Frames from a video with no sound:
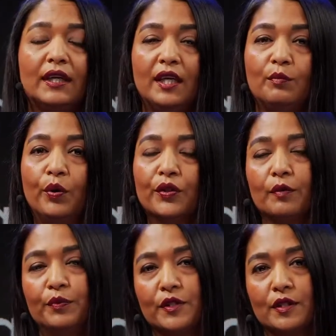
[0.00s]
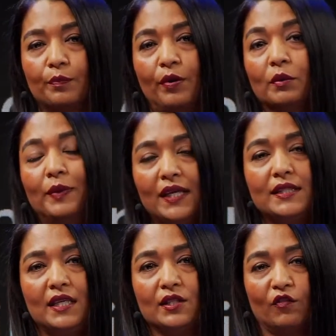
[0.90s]
he put the
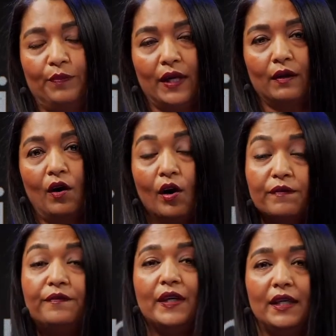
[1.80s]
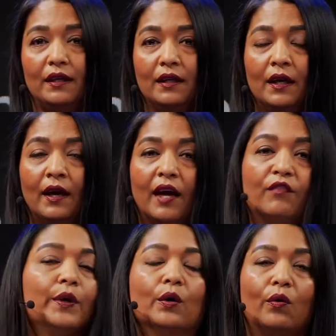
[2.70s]
probabilities of being, hopefully, if we
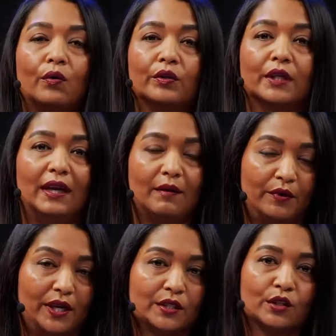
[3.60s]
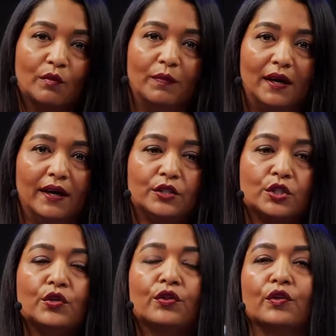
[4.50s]
all collaborate and combine,
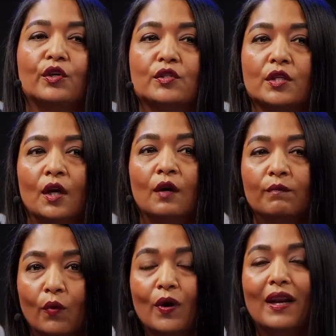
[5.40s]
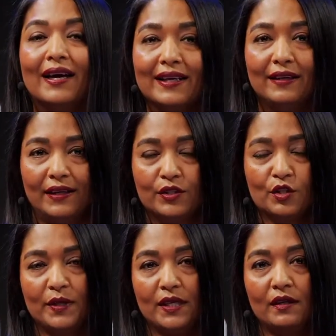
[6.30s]
2/3 more likely to
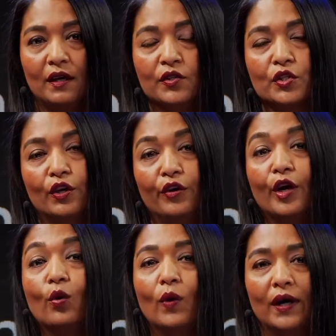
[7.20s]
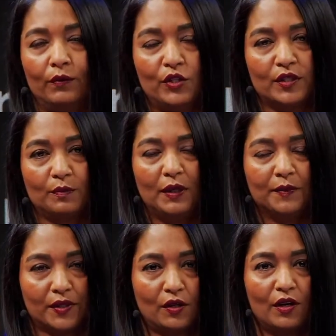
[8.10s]
be scenario one, which is the people's
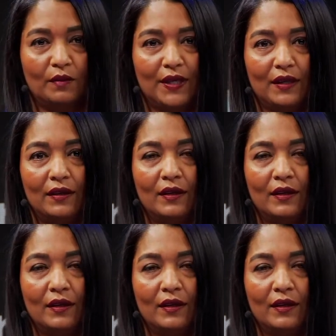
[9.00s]
economy.